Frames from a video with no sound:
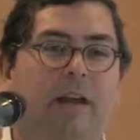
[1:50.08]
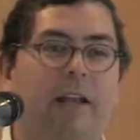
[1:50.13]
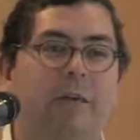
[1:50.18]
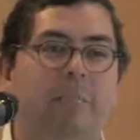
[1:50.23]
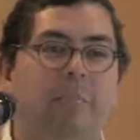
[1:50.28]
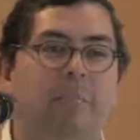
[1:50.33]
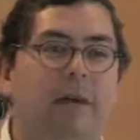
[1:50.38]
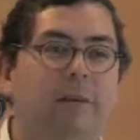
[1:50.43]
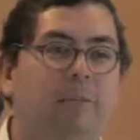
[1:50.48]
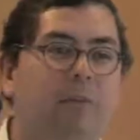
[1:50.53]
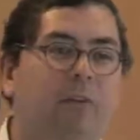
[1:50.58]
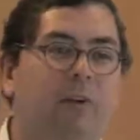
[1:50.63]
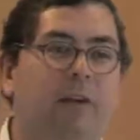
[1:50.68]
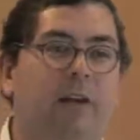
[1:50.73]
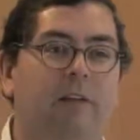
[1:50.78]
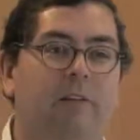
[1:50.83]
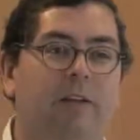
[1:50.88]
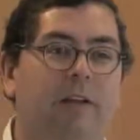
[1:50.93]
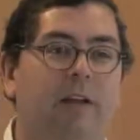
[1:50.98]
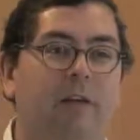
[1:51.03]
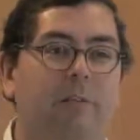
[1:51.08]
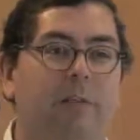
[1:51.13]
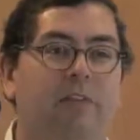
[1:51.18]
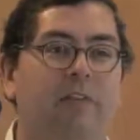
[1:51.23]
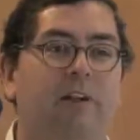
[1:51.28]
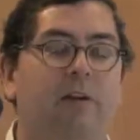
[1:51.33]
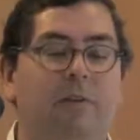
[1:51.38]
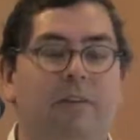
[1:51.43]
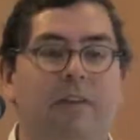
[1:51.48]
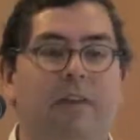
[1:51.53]
any paper on health
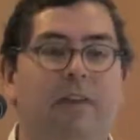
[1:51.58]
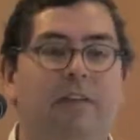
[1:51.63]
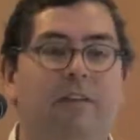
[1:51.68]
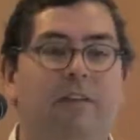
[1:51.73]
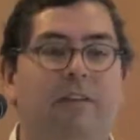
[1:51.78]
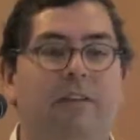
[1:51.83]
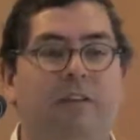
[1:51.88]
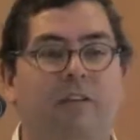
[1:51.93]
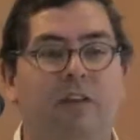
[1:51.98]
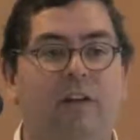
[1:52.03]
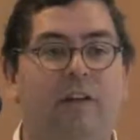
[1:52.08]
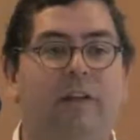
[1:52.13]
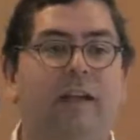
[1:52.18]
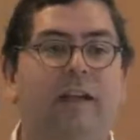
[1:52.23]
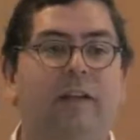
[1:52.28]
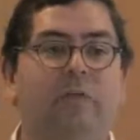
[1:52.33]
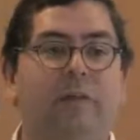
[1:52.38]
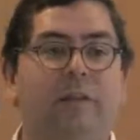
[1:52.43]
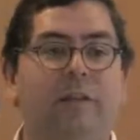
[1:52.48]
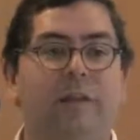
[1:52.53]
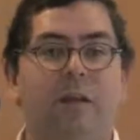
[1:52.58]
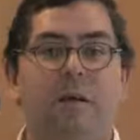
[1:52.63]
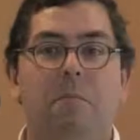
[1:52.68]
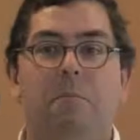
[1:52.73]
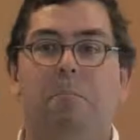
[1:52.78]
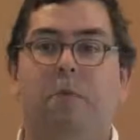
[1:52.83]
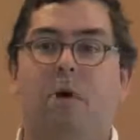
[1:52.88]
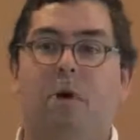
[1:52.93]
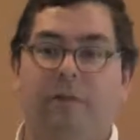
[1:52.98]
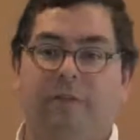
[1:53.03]
economics nowadays that does not end with
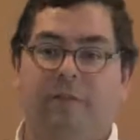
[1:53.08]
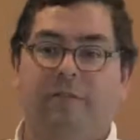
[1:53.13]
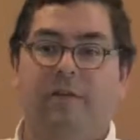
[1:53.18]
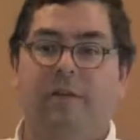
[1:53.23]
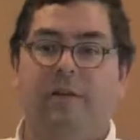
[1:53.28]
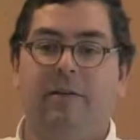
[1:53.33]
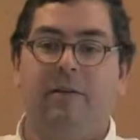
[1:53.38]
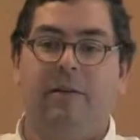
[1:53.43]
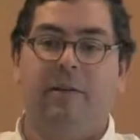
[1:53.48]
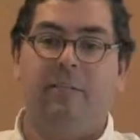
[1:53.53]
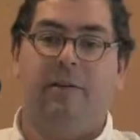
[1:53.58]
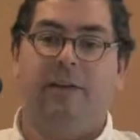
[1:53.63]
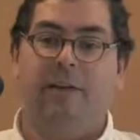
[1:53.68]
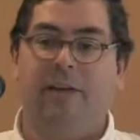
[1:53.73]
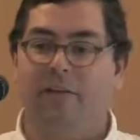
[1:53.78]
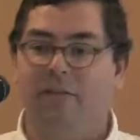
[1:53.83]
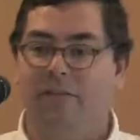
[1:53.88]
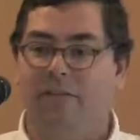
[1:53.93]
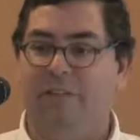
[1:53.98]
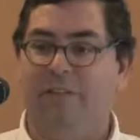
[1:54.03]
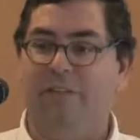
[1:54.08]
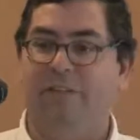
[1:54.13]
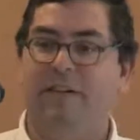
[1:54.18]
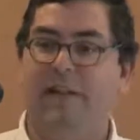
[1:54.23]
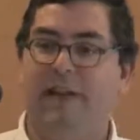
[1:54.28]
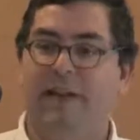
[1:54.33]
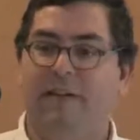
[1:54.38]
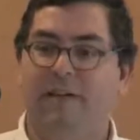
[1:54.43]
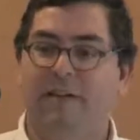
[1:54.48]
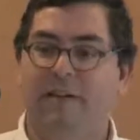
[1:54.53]
policy implications at
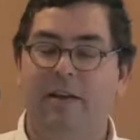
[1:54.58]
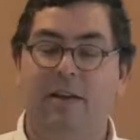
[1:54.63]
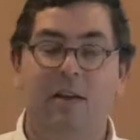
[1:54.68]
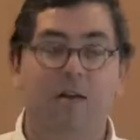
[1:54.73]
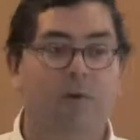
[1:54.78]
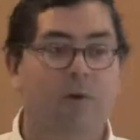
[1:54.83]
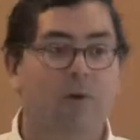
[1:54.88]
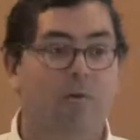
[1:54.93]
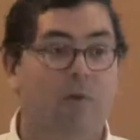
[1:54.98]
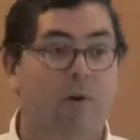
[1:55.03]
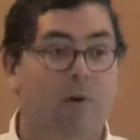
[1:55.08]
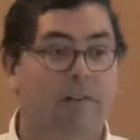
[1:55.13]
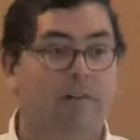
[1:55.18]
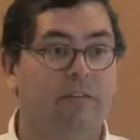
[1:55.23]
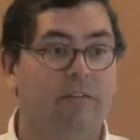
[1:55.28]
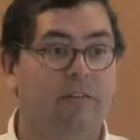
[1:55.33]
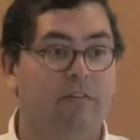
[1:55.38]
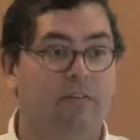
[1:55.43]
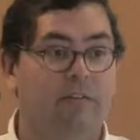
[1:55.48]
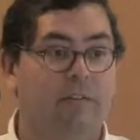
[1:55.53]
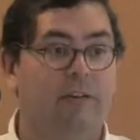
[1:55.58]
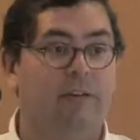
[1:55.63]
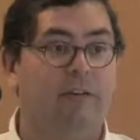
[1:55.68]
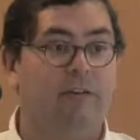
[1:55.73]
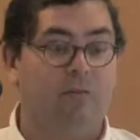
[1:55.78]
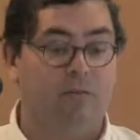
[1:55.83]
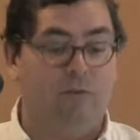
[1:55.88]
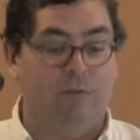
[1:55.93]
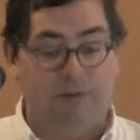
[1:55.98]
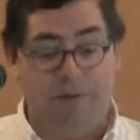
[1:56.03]
the end. We want decision
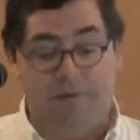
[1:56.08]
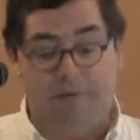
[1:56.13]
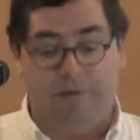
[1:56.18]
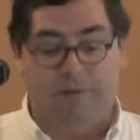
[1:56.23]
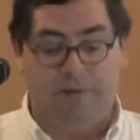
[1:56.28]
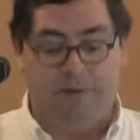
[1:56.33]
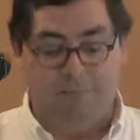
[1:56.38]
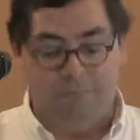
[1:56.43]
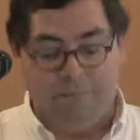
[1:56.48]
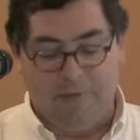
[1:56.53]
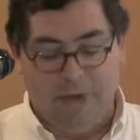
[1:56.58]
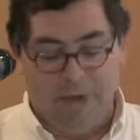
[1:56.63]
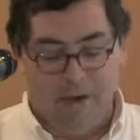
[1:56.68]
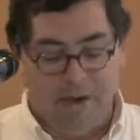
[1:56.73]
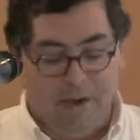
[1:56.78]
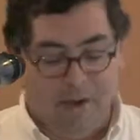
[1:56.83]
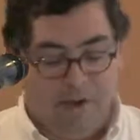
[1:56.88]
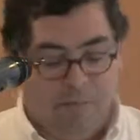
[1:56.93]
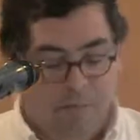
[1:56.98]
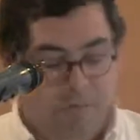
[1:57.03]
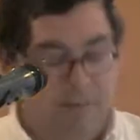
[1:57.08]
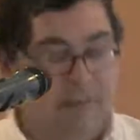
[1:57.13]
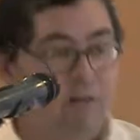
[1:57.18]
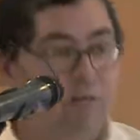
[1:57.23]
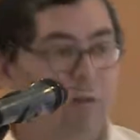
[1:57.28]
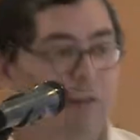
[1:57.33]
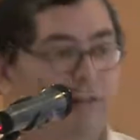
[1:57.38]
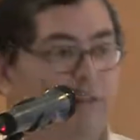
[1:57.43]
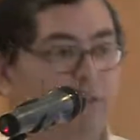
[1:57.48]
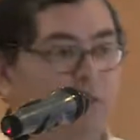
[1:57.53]
makers to do something. But
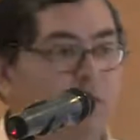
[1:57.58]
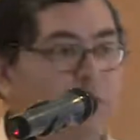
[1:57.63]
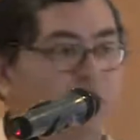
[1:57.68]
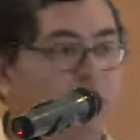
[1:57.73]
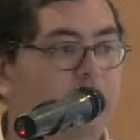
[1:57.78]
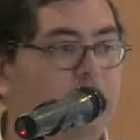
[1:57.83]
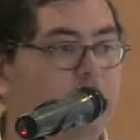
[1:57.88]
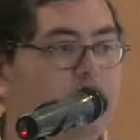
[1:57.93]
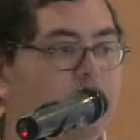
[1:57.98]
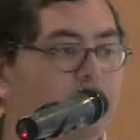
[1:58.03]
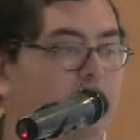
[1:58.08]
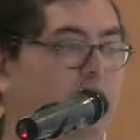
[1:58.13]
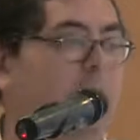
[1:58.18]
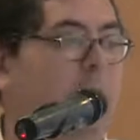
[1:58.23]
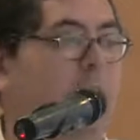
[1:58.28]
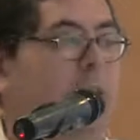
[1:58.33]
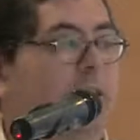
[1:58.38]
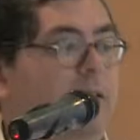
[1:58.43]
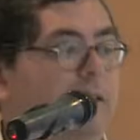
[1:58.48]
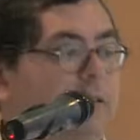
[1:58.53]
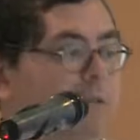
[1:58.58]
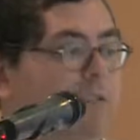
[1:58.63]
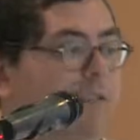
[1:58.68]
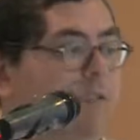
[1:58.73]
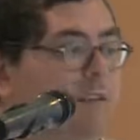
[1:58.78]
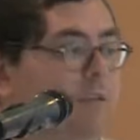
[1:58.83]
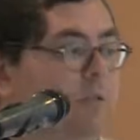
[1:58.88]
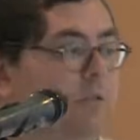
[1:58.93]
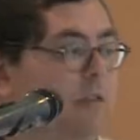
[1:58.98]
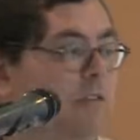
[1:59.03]
then when you look on decision
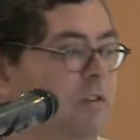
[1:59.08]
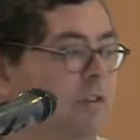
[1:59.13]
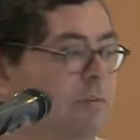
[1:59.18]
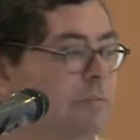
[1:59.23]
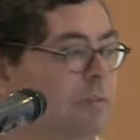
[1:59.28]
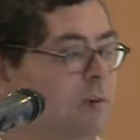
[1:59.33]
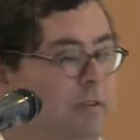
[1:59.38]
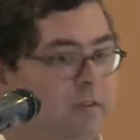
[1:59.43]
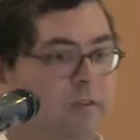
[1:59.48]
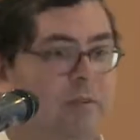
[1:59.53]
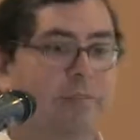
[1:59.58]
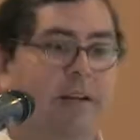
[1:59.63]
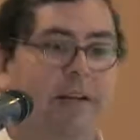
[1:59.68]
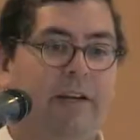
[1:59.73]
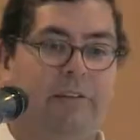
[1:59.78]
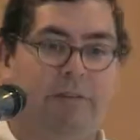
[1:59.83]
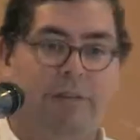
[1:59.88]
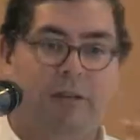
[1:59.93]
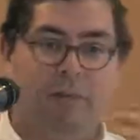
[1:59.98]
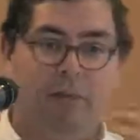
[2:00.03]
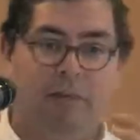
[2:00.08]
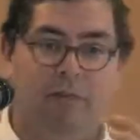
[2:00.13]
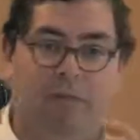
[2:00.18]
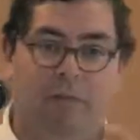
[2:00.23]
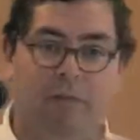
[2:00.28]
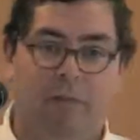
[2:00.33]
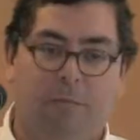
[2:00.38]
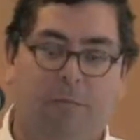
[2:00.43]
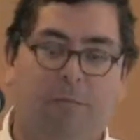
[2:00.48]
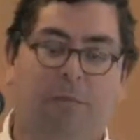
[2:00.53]
makers, especially policy makers coming
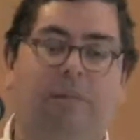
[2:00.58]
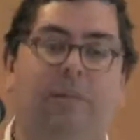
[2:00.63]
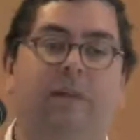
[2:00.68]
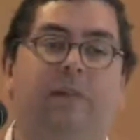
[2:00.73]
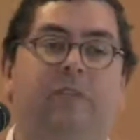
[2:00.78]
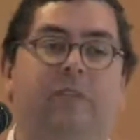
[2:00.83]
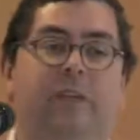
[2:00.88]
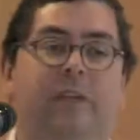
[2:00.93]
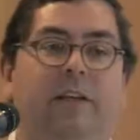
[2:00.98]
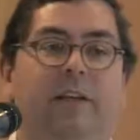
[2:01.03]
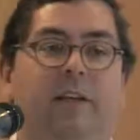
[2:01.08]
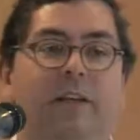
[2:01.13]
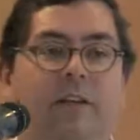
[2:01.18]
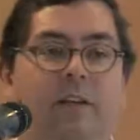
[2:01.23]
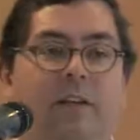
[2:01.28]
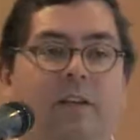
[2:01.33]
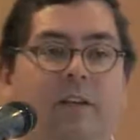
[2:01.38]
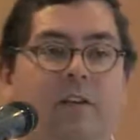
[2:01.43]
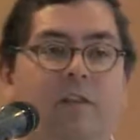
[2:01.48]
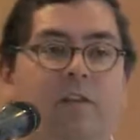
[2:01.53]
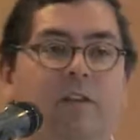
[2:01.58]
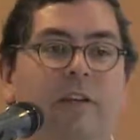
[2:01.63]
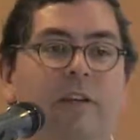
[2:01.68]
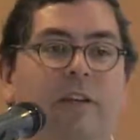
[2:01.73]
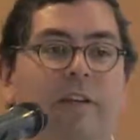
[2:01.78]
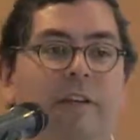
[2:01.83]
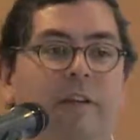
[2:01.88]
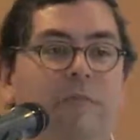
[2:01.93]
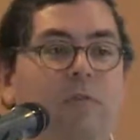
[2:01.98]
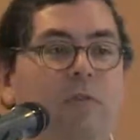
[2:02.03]
from the political scene, you see
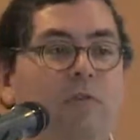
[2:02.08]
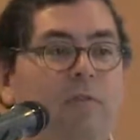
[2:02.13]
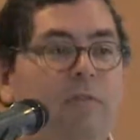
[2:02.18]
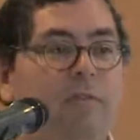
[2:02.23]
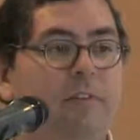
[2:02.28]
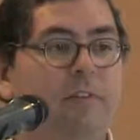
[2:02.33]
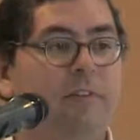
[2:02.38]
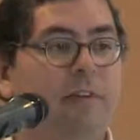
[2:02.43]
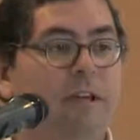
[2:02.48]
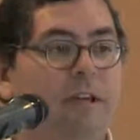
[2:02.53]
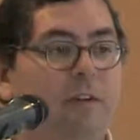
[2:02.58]
that most of the